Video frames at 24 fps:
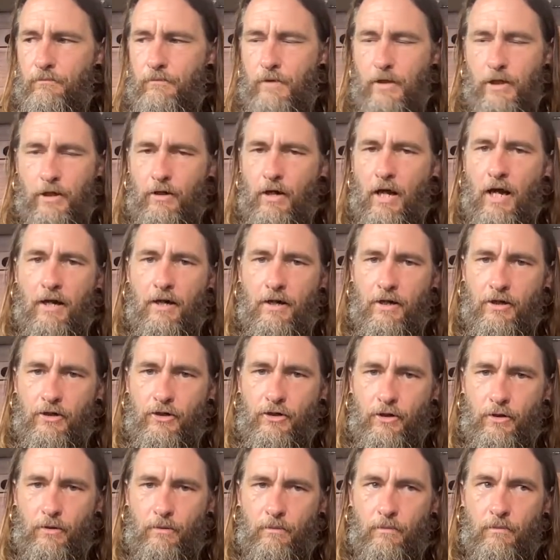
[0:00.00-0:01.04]
They're not an
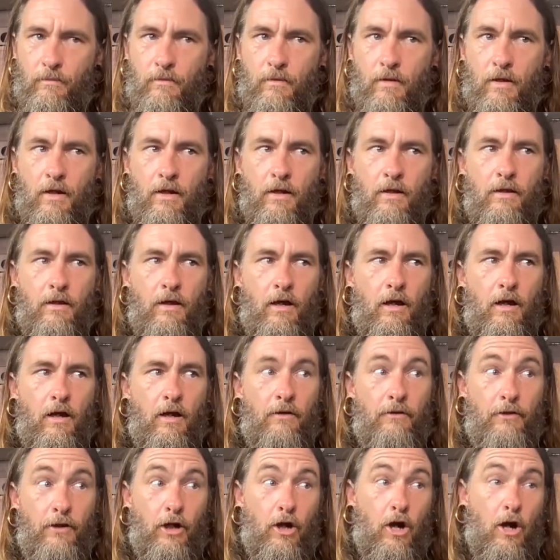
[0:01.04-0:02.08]
issue.
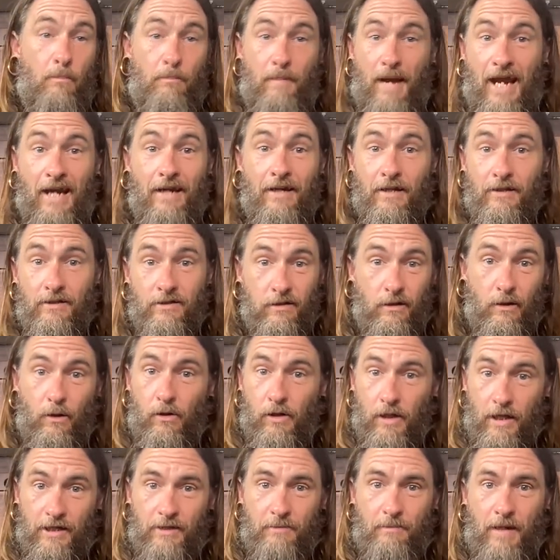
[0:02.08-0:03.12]
There are bandits,
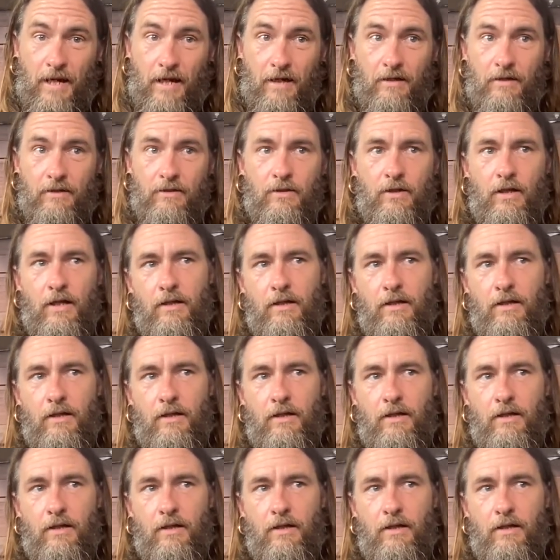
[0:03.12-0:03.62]
localized bandits.